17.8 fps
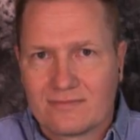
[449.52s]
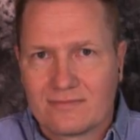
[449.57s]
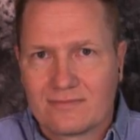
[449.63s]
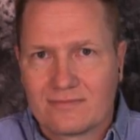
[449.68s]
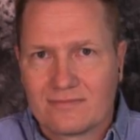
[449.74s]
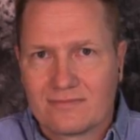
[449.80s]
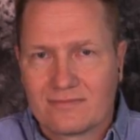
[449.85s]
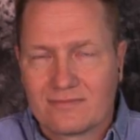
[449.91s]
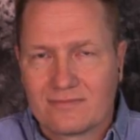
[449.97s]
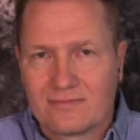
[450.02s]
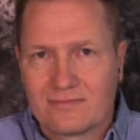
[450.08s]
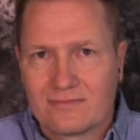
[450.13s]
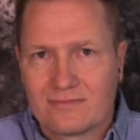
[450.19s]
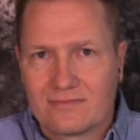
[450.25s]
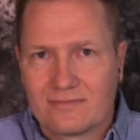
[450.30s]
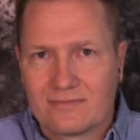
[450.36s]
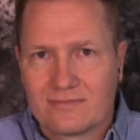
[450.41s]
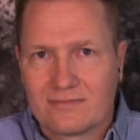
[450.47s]

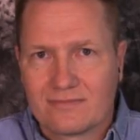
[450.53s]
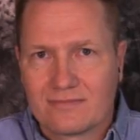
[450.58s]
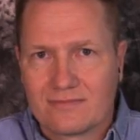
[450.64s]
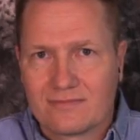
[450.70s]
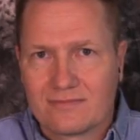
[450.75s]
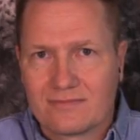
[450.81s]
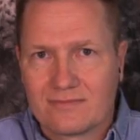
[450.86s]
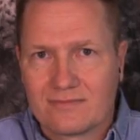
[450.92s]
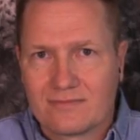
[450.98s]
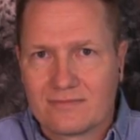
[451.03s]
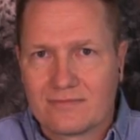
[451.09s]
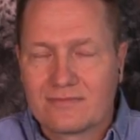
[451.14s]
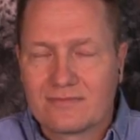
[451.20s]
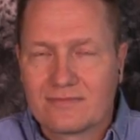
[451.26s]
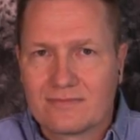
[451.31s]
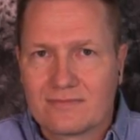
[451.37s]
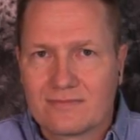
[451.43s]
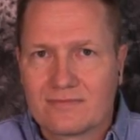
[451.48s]

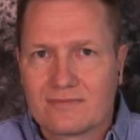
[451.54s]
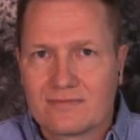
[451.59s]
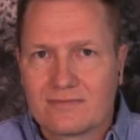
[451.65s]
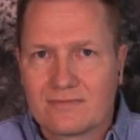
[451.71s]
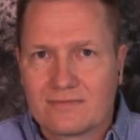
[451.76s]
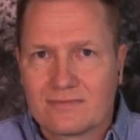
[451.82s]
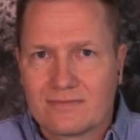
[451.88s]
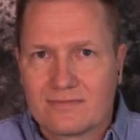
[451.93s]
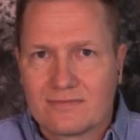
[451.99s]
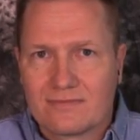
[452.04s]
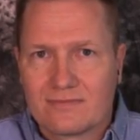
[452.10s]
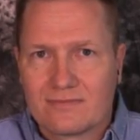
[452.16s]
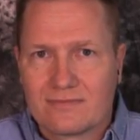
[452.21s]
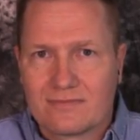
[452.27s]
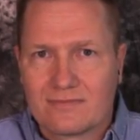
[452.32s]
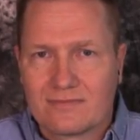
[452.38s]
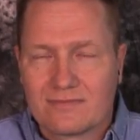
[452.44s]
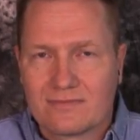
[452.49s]

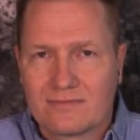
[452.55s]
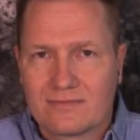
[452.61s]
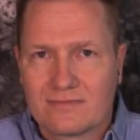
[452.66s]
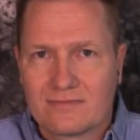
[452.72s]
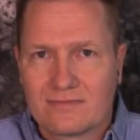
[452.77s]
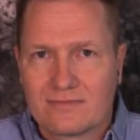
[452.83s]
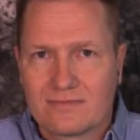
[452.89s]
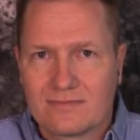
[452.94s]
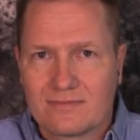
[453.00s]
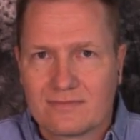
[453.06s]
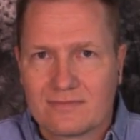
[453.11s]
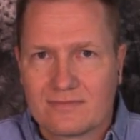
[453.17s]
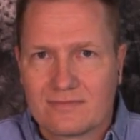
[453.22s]
(not speaking)